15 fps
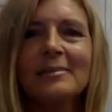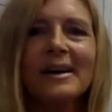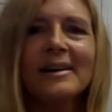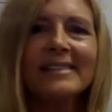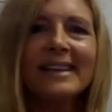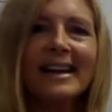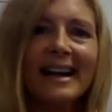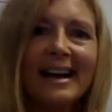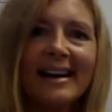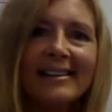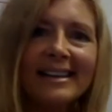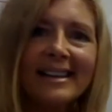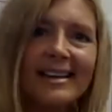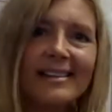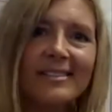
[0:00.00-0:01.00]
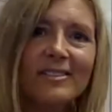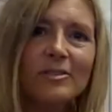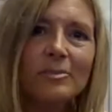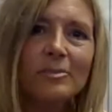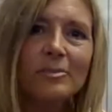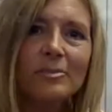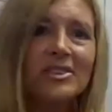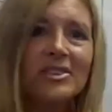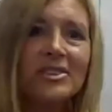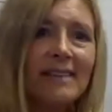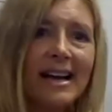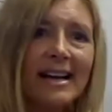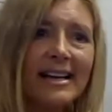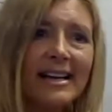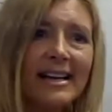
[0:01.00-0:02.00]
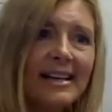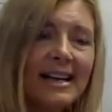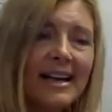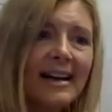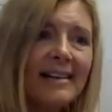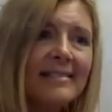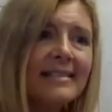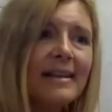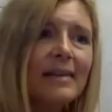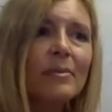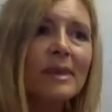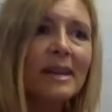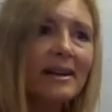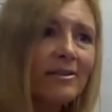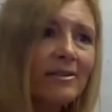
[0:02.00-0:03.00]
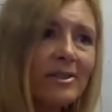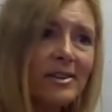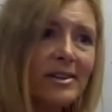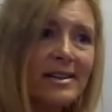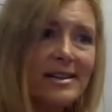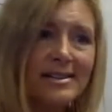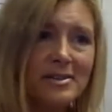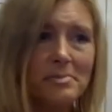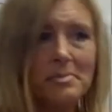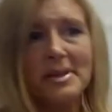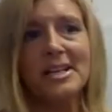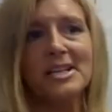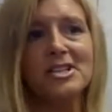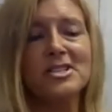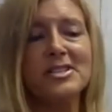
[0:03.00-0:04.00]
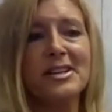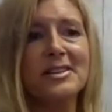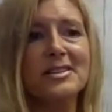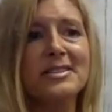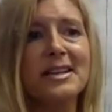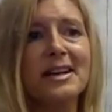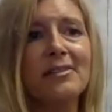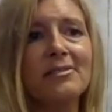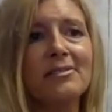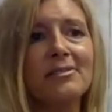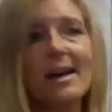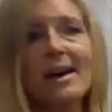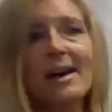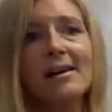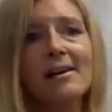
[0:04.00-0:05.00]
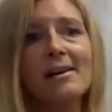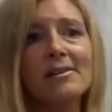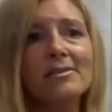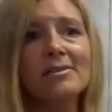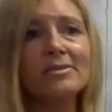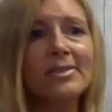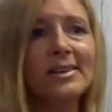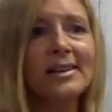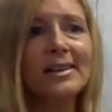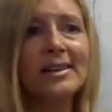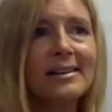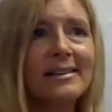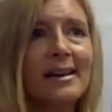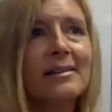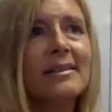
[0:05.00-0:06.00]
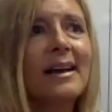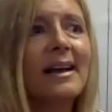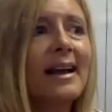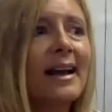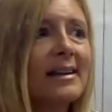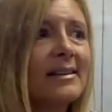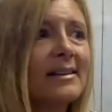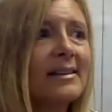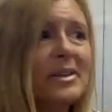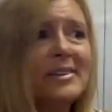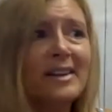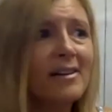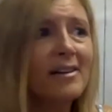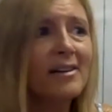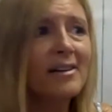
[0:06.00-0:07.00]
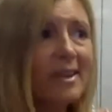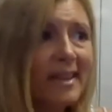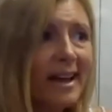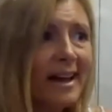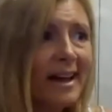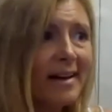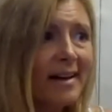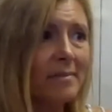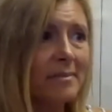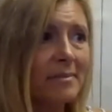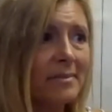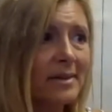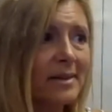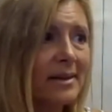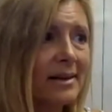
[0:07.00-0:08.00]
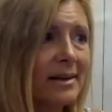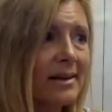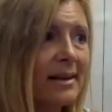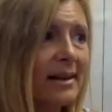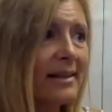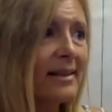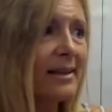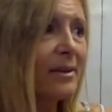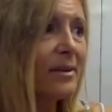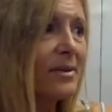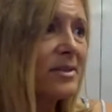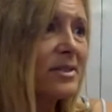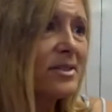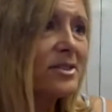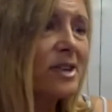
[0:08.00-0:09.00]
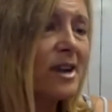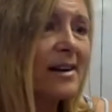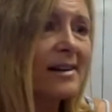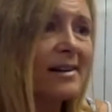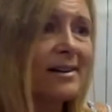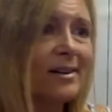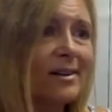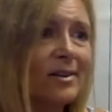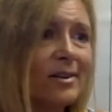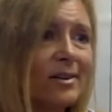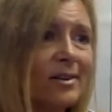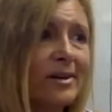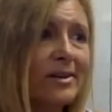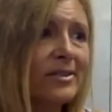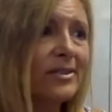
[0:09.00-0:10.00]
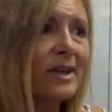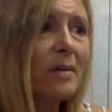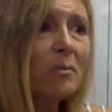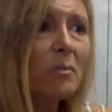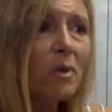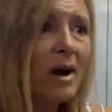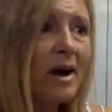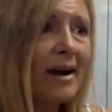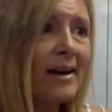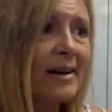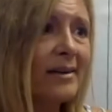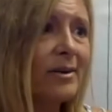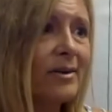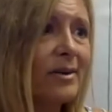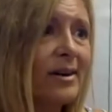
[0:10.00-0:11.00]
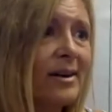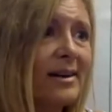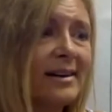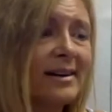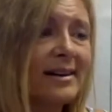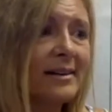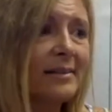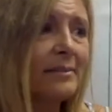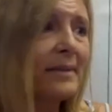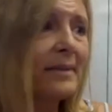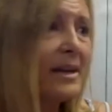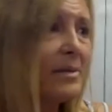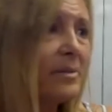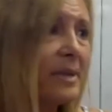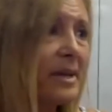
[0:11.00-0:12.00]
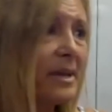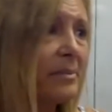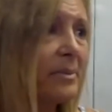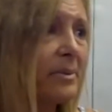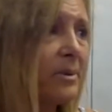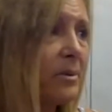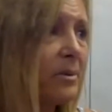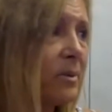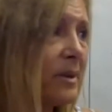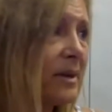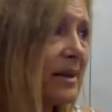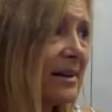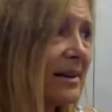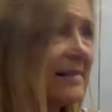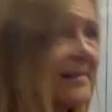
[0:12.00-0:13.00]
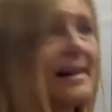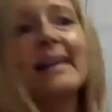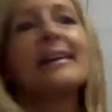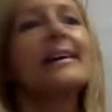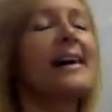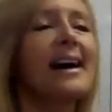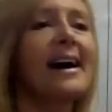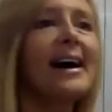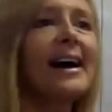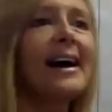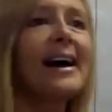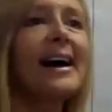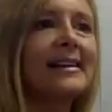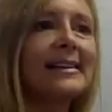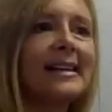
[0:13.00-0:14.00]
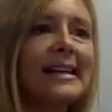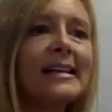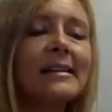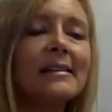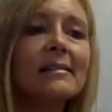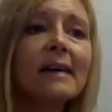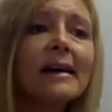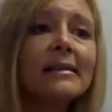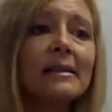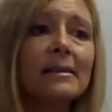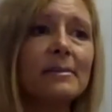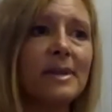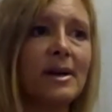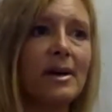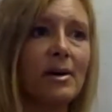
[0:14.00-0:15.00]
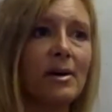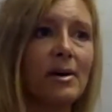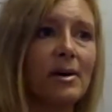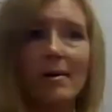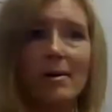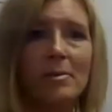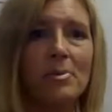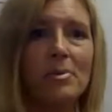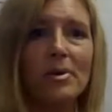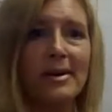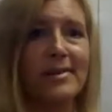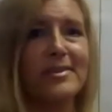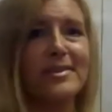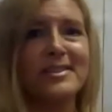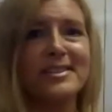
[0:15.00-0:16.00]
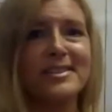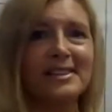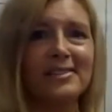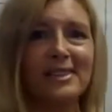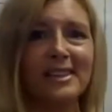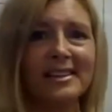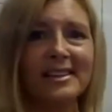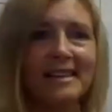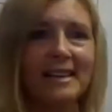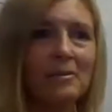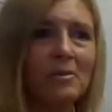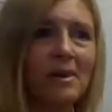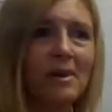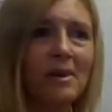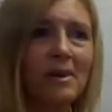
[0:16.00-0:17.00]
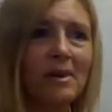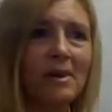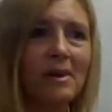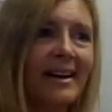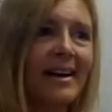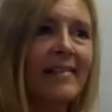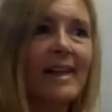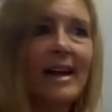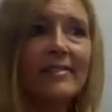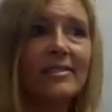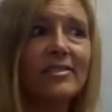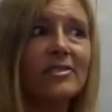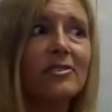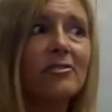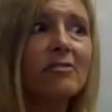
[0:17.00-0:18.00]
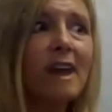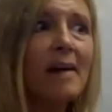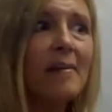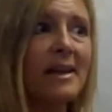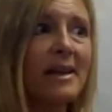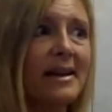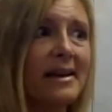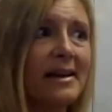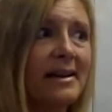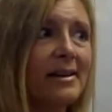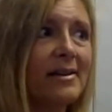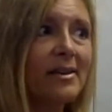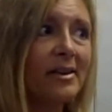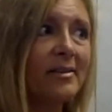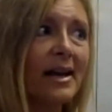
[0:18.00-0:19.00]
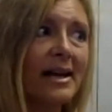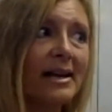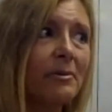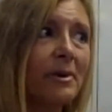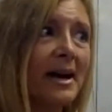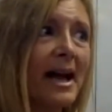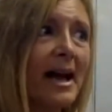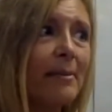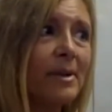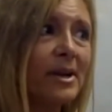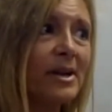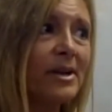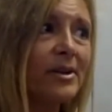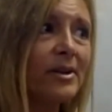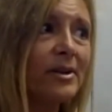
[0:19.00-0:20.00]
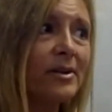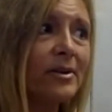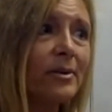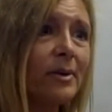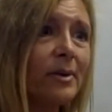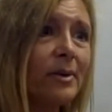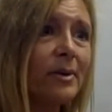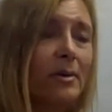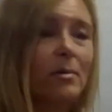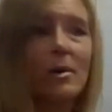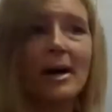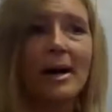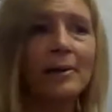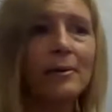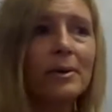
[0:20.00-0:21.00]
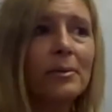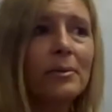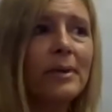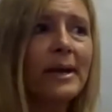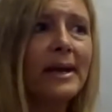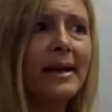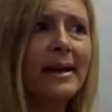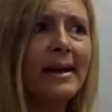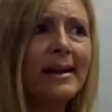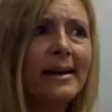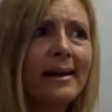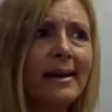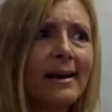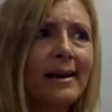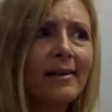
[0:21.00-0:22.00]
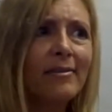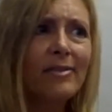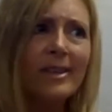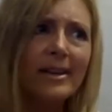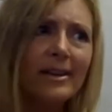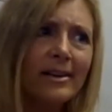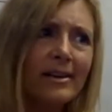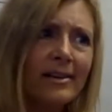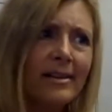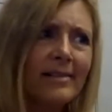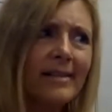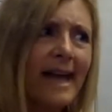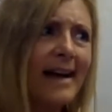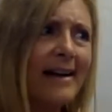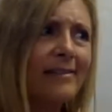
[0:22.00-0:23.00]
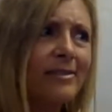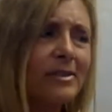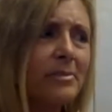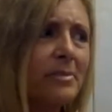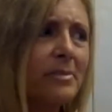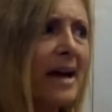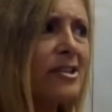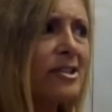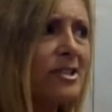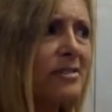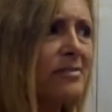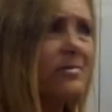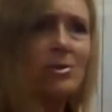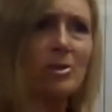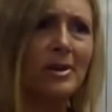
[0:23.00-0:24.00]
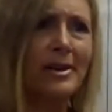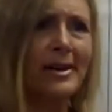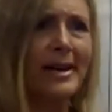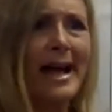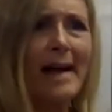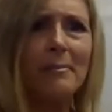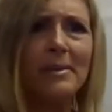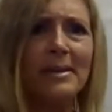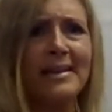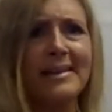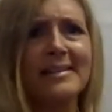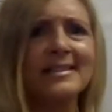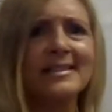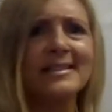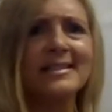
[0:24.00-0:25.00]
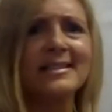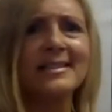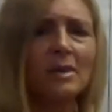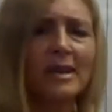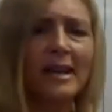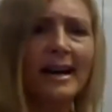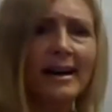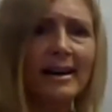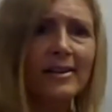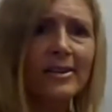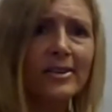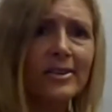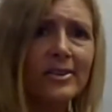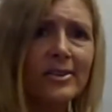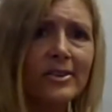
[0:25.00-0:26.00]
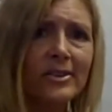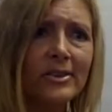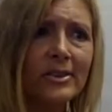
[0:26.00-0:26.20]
about that arrogance because I recognize that whatever diminished their self love, that that had to be tough for them. That there was a struggle, or someone, or many people were unkind, that they didn't let them know how important or significant they were. And that's crummy. You didn't like it when it happened to you. Why would we feel a lack of compassion for it happening to someone else?